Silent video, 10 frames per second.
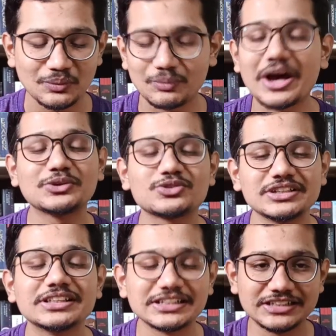where you see
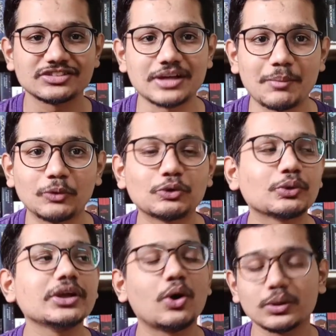the least amount,
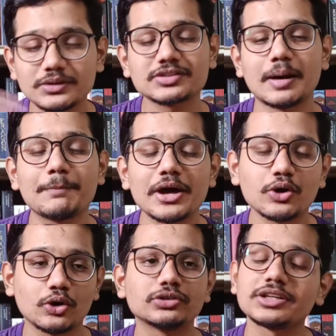okay? Always compare,
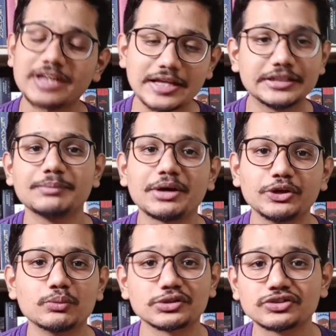contrast, and then buy
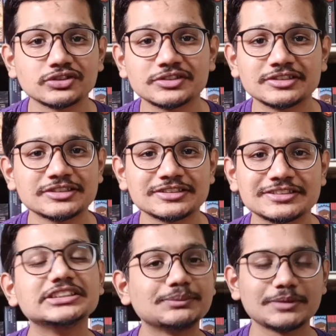your books.
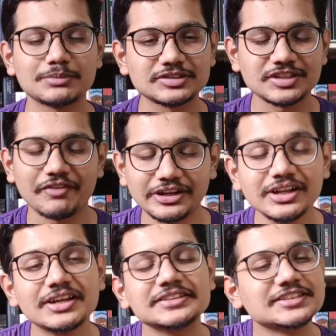Tip number seven.
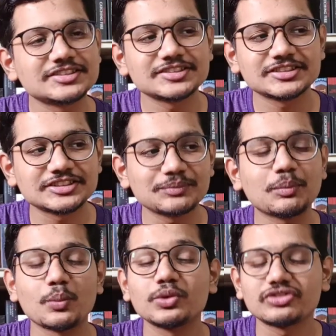This is a tip
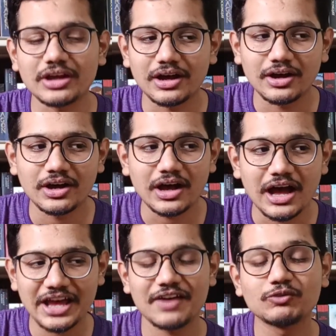which uh, I
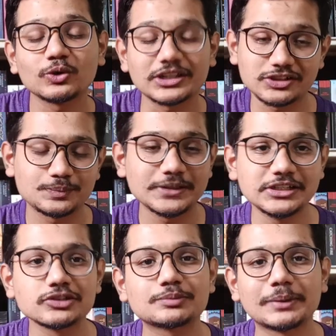have not
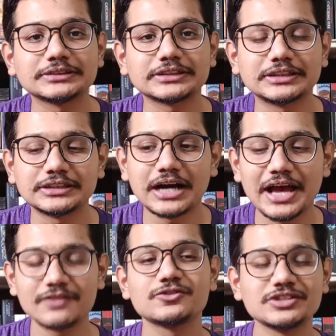experienced, but uh, I
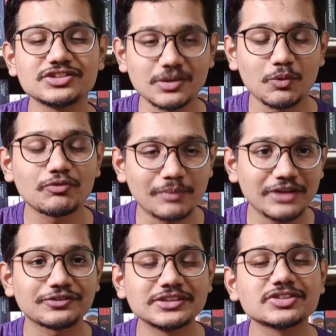have seen some of my
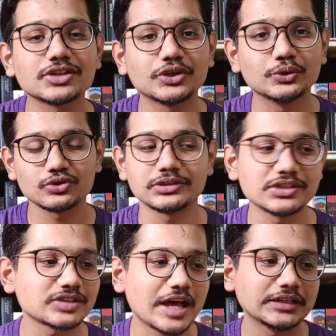friends using
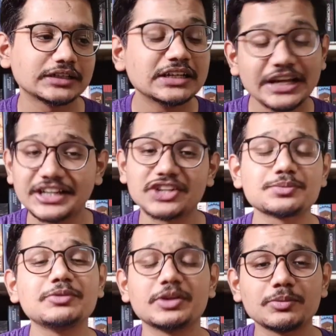this, and it has
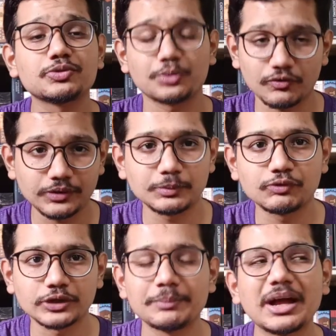been very much profitable for
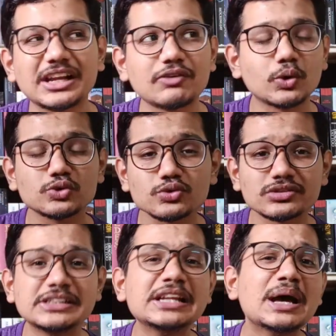them. And I've also
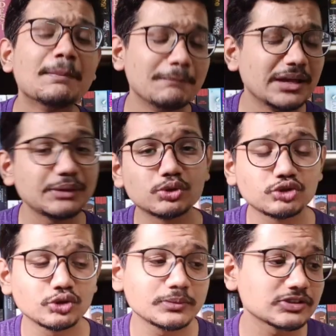seen many
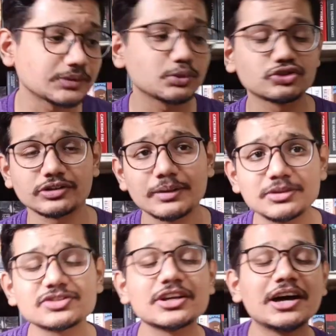booktubers and
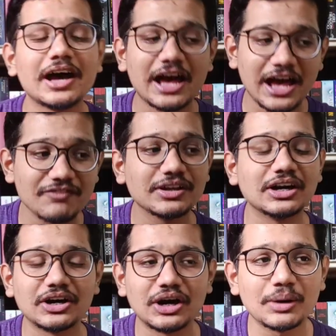bookstagrammers having
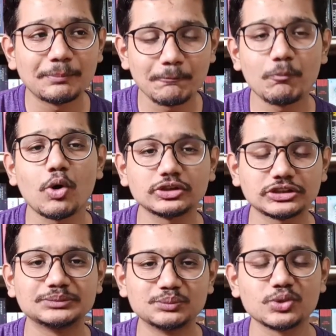uh, bought
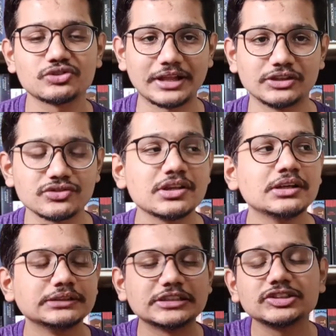books like this.
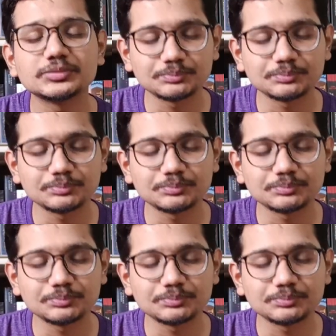That is,